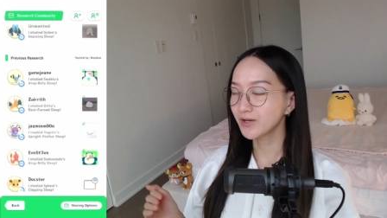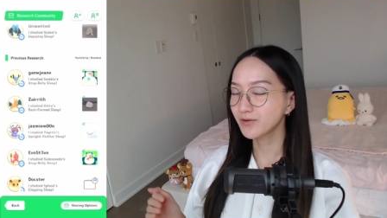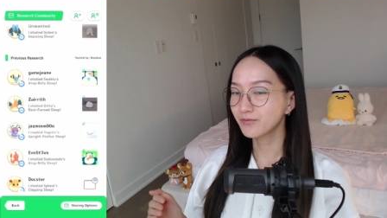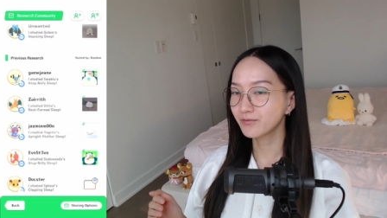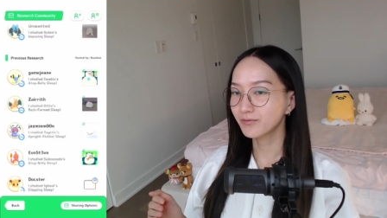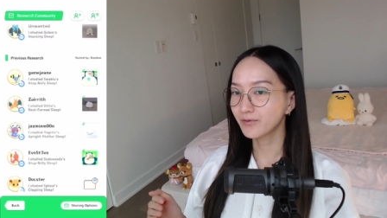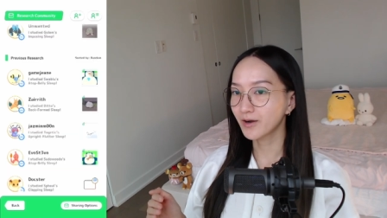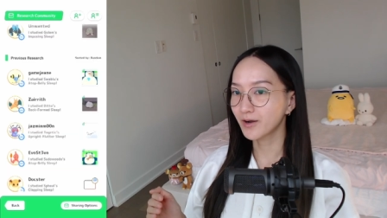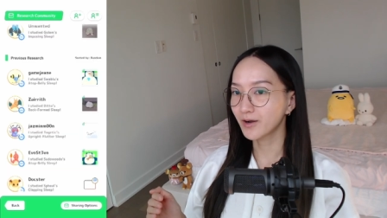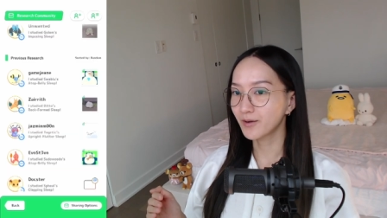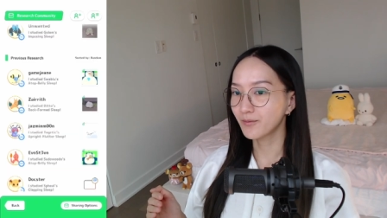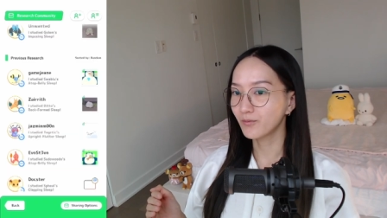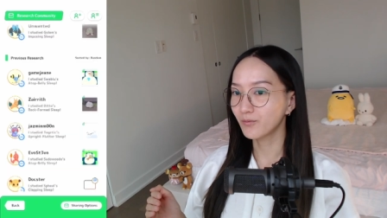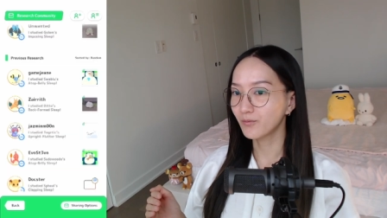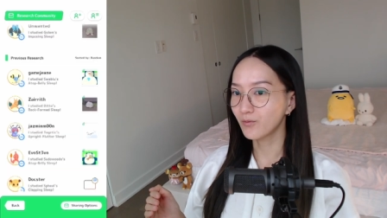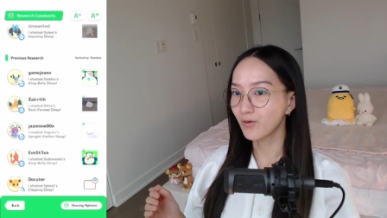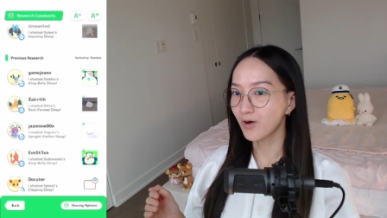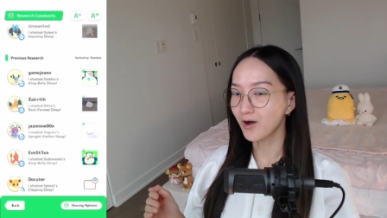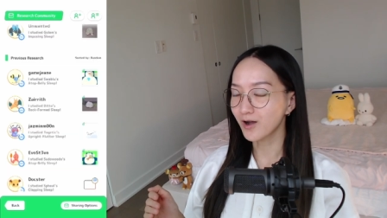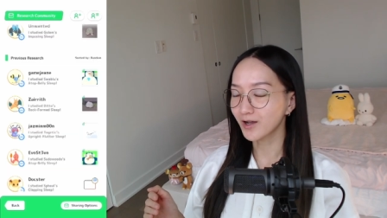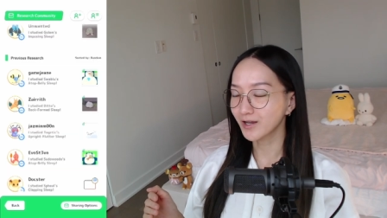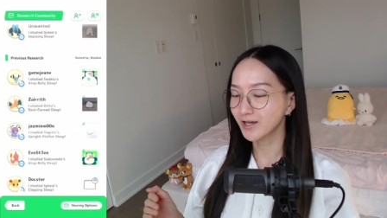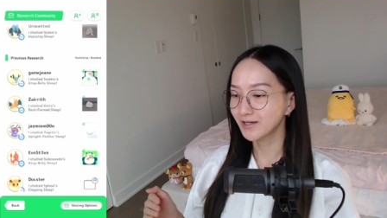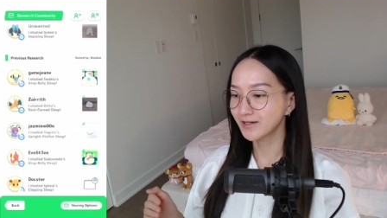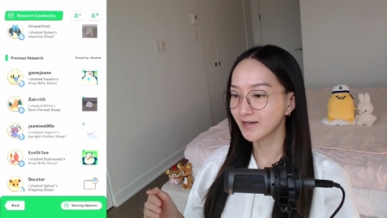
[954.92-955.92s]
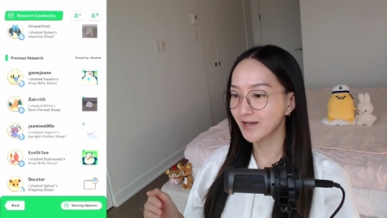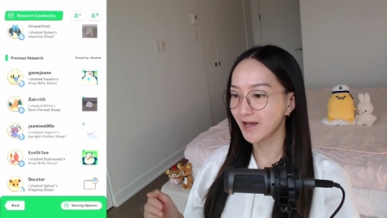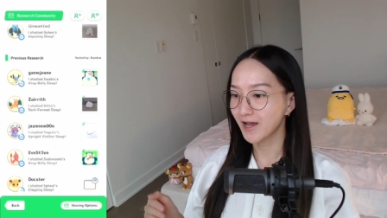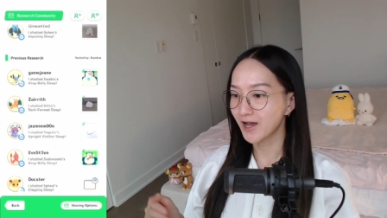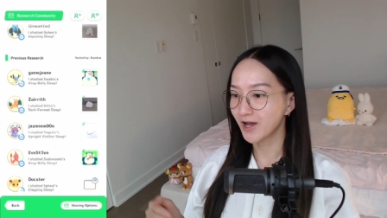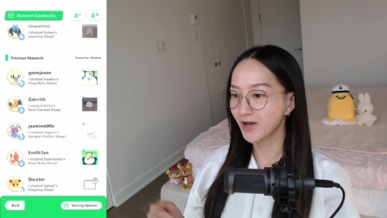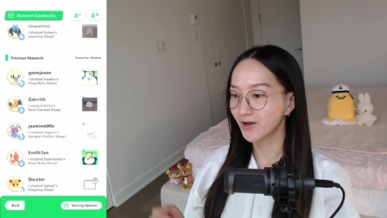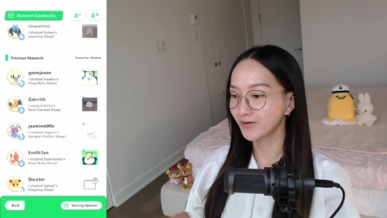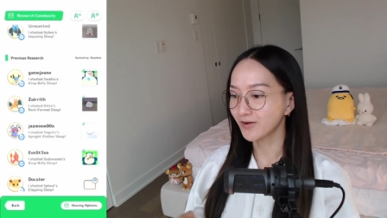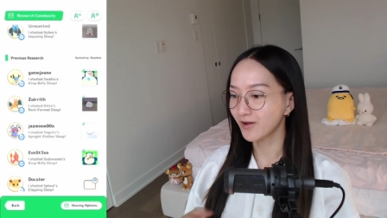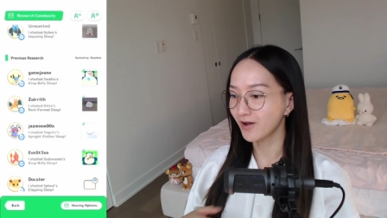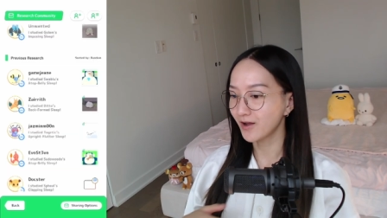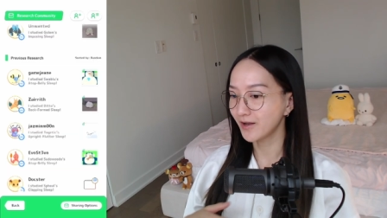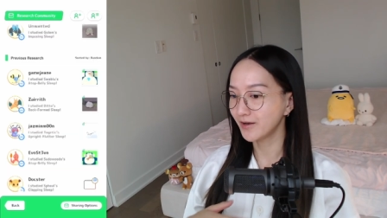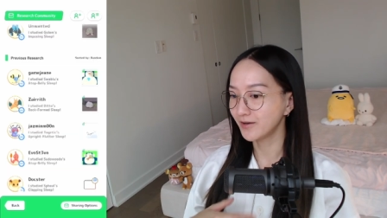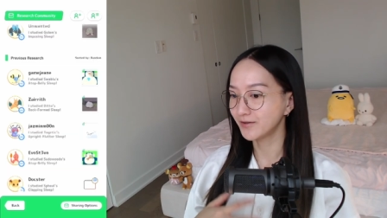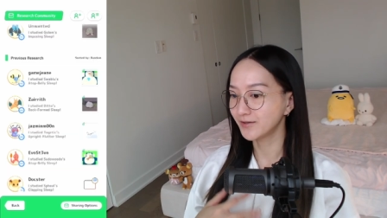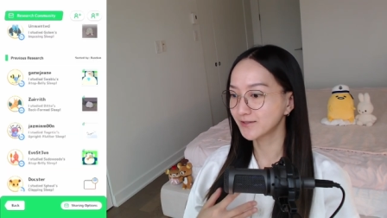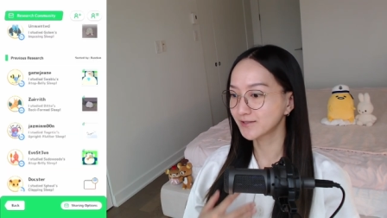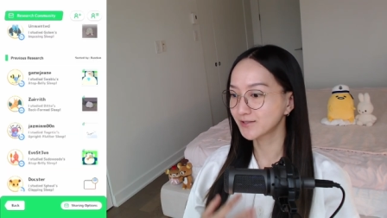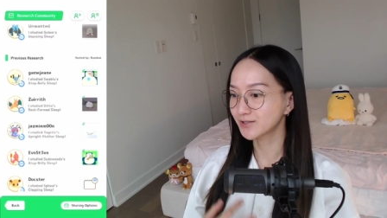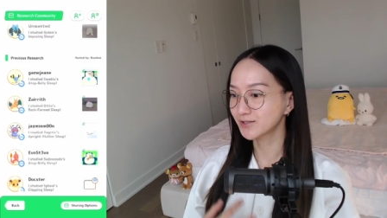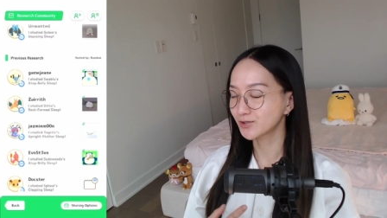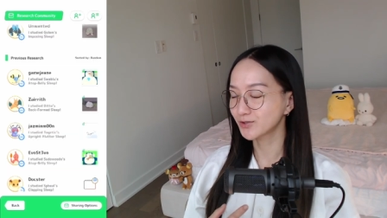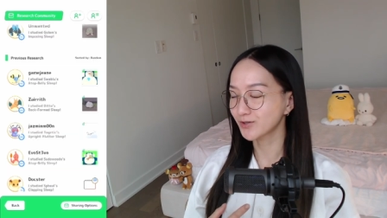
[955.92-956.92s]
from walking down in the
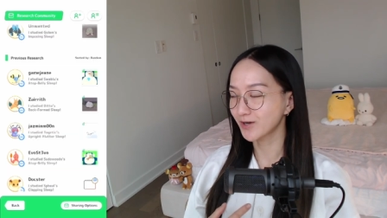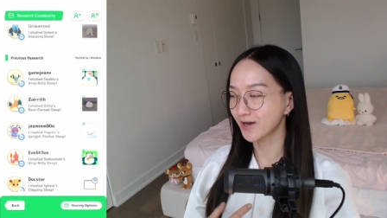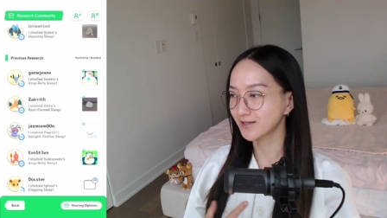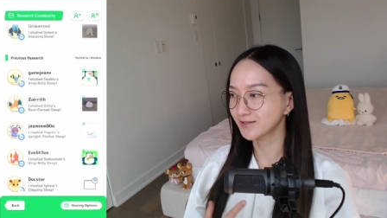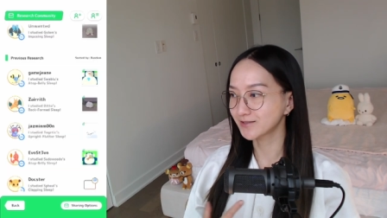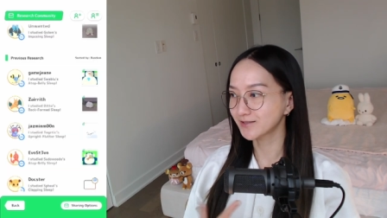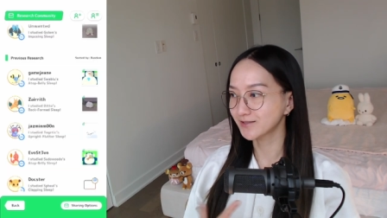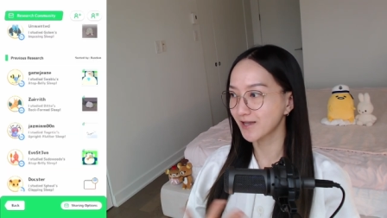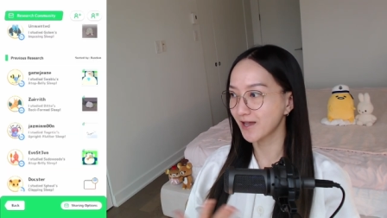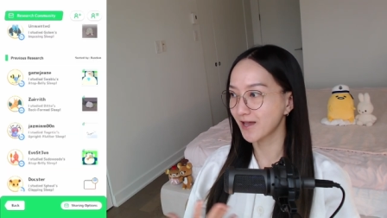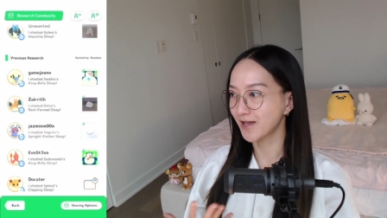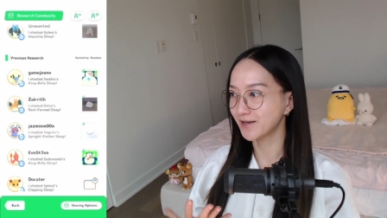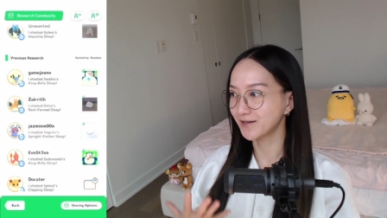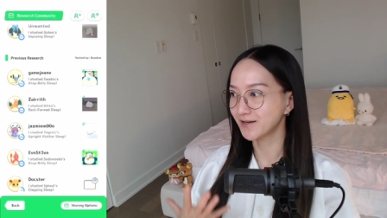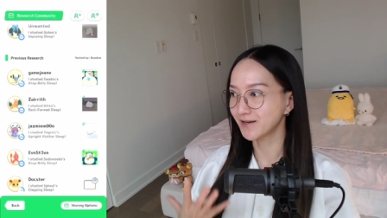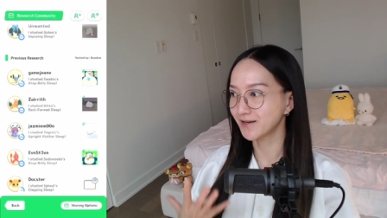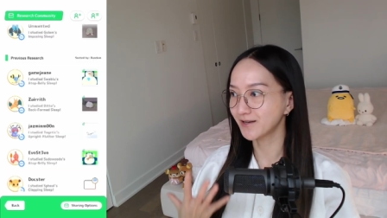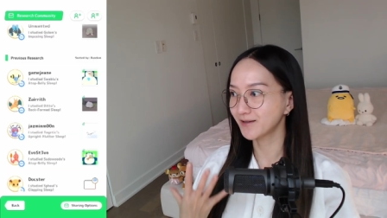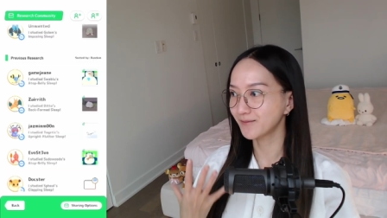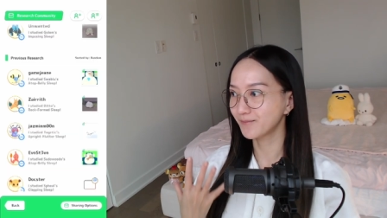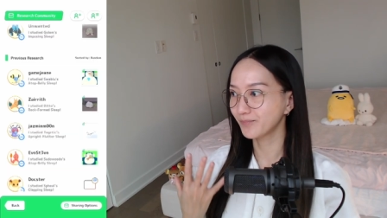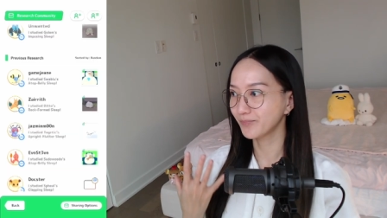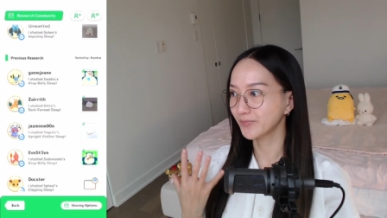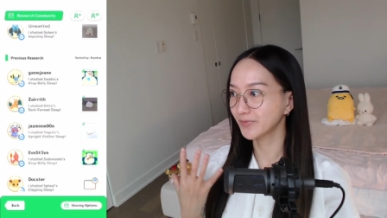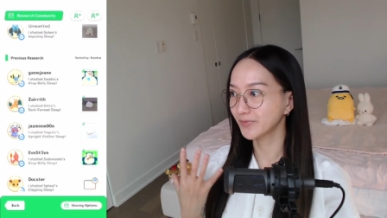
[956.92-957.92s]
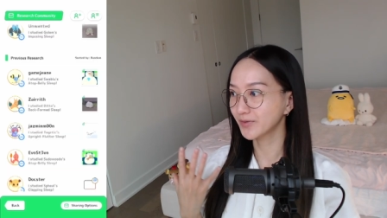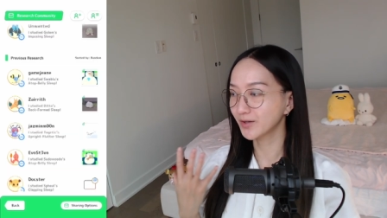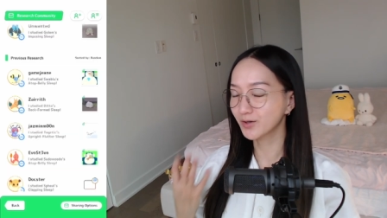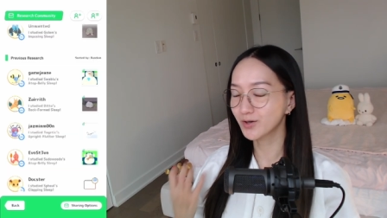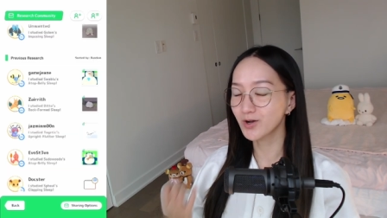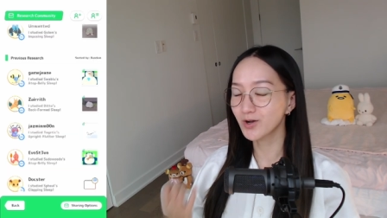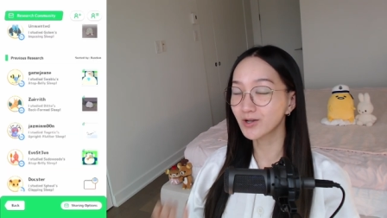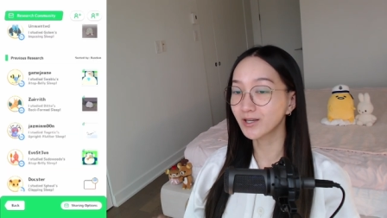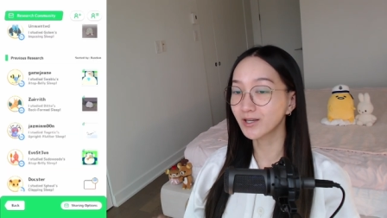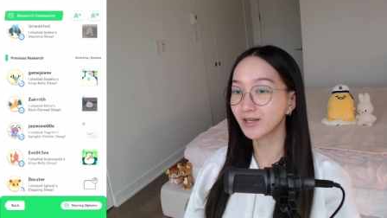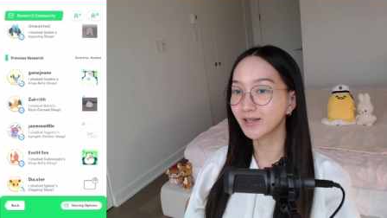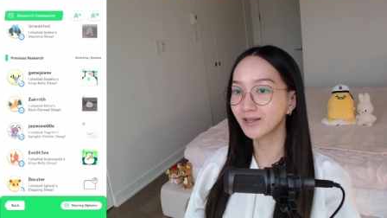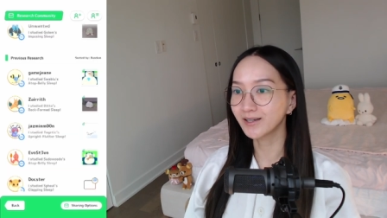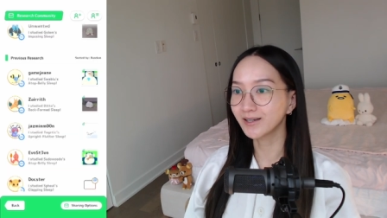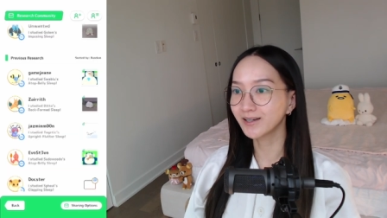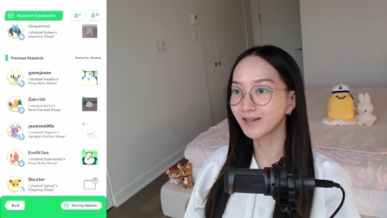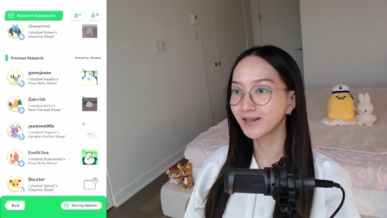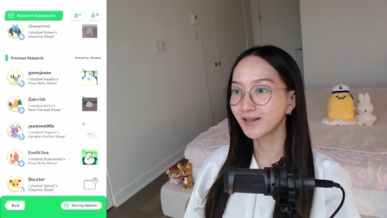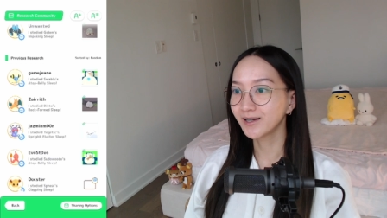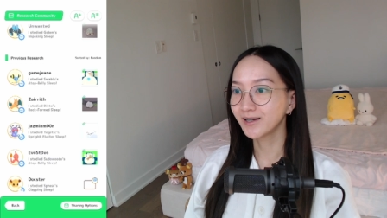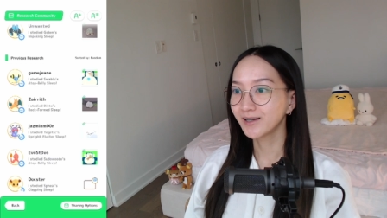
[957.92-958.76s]
stress and the cooking